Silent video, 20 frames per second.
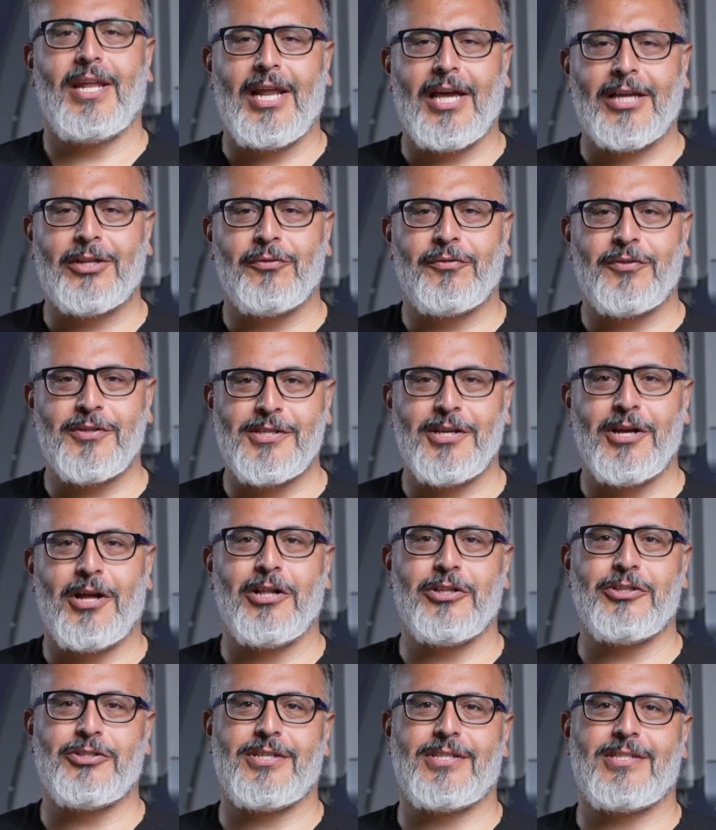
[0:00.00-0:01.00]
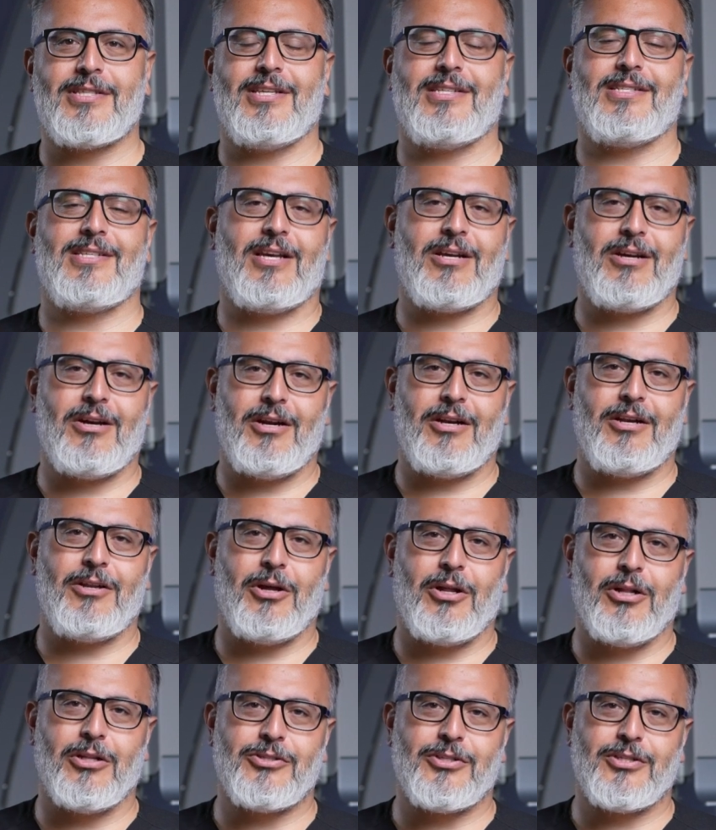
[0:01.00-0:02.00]
electrophysiologist is a
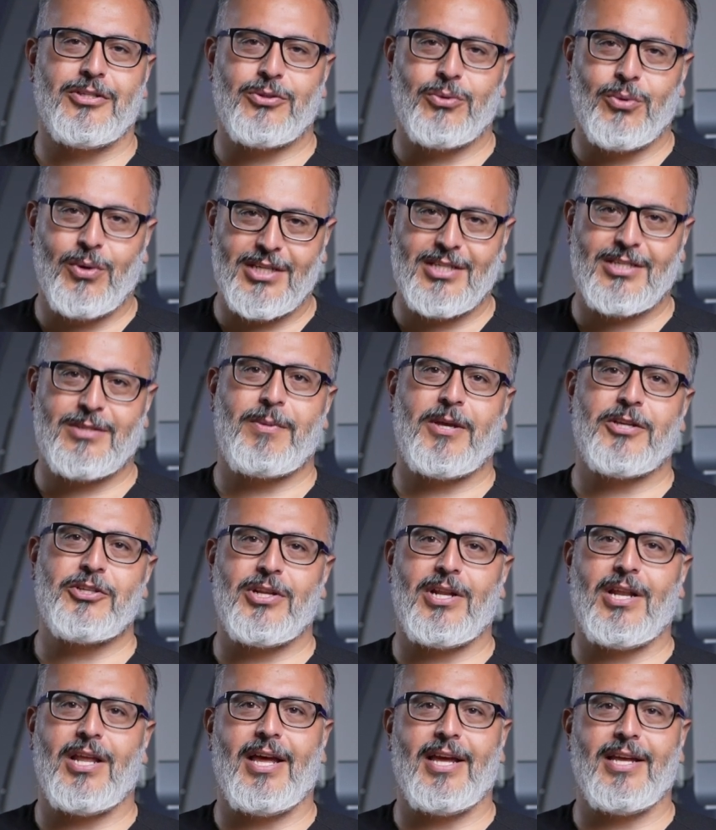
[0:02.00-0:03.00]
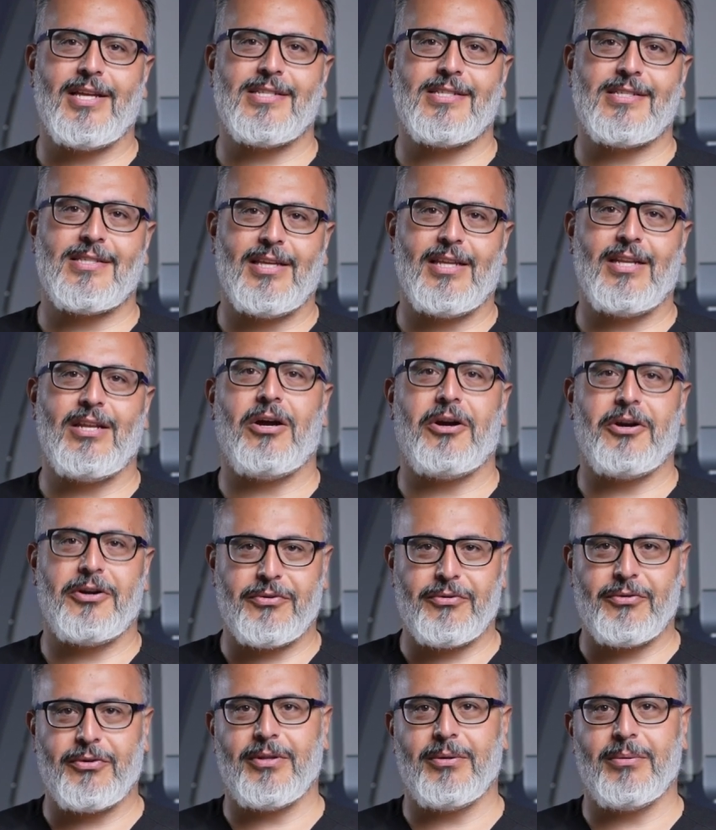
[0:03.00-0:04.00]
cardiologist who has specialized in
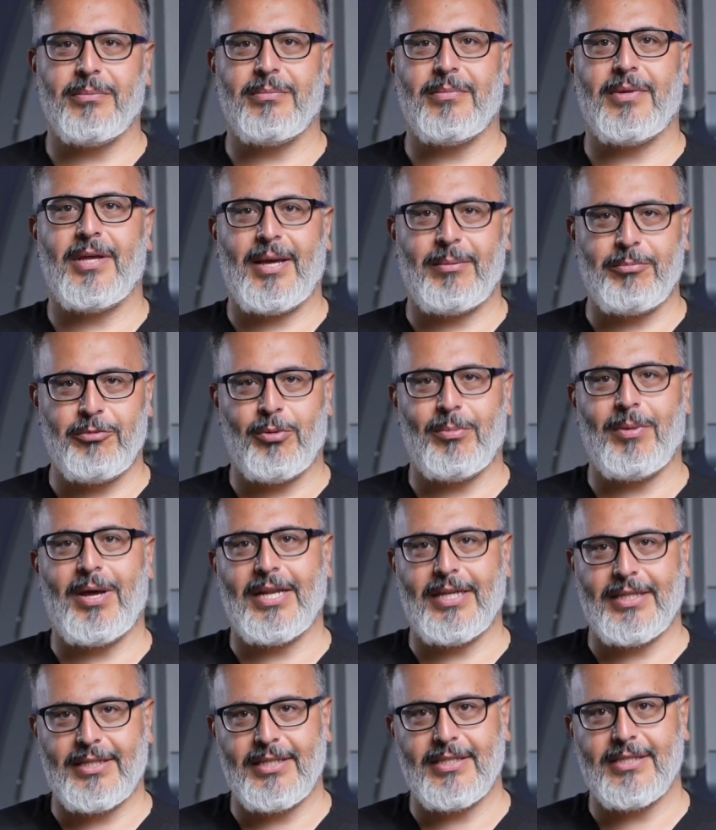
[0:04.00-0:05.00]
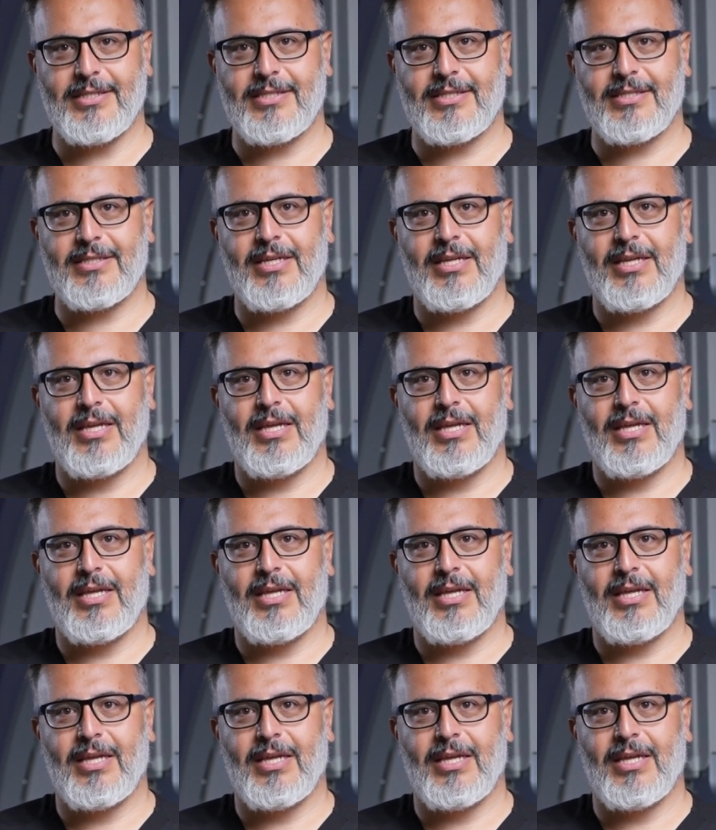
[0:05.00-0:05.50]
heart rhythm abnormalities.